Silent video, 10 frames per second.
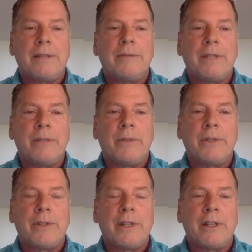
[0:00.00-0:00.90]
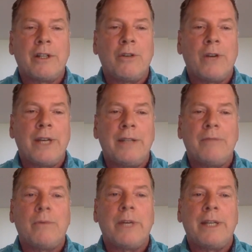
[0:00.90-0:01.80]
it was a great
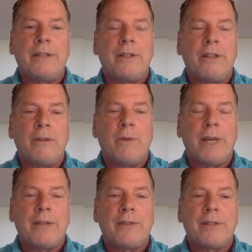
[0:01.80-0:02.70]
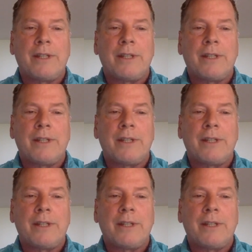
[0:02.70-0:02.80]
way to go west.